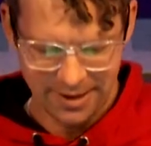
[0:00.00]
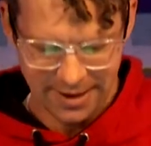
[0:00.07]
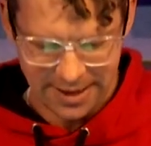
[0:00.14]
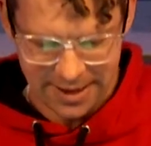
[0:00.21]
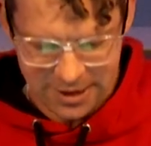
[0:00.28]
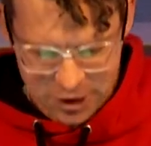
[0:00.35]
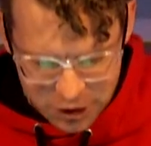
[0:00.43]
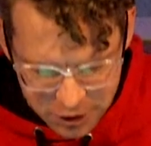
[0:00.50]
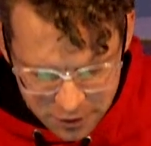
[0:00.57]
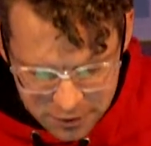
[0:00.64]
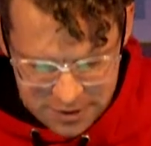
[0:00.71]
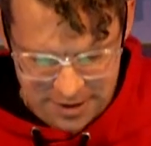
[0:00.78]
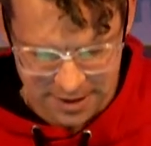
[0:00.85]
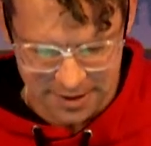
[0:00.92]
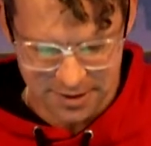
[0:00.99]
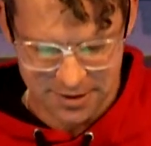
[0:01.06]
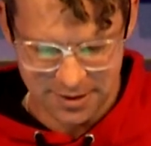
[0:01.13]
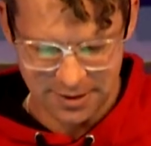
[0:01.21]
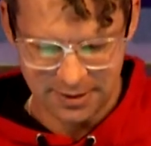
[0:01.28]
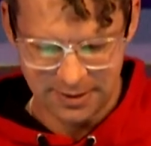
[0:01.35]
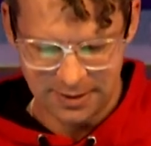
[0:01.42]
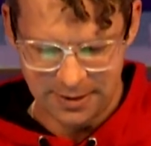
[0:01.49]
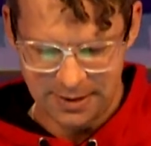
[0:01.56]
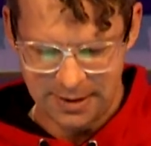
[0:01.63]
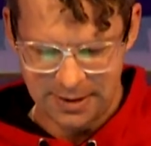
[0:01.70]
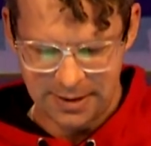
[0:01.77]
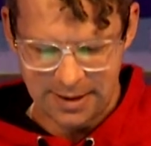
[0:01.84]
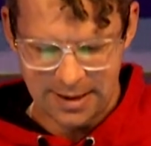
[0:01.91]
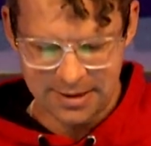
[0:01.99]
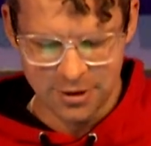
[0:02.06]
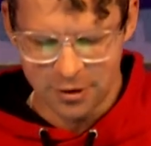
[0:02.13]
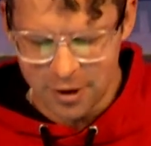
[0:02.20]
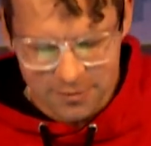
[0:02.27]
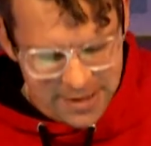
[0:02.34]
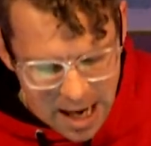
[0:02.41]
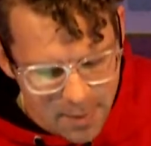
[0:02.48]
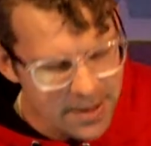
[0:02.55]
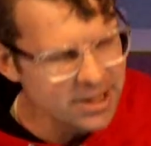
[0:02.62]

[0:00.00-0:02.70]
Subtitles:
he chooses. And so don't tell me